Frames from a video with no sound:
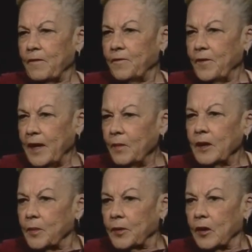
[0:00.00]
family
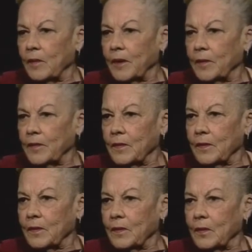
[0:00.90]
problems, mm
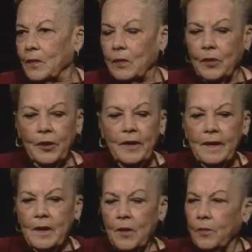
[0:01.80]
-hmm. or
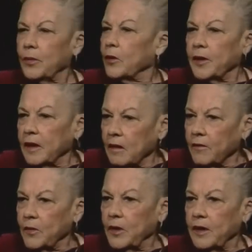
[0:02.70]
poor health,
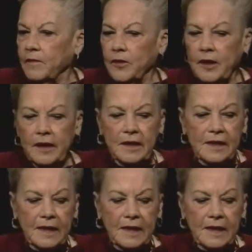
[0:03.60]
whatever it is.